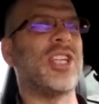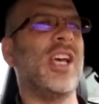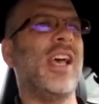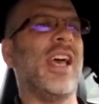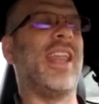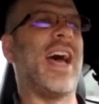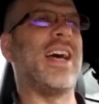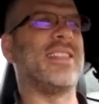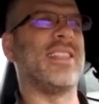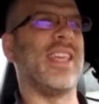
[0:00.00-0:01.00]
It
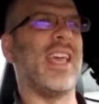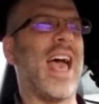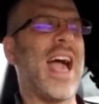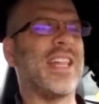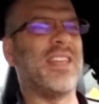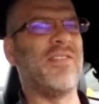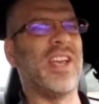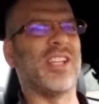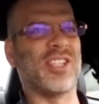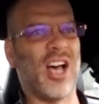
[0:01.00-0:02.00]
has the active
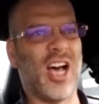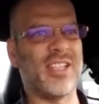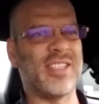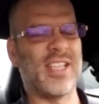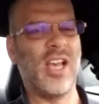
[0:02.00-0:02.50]
exhaust,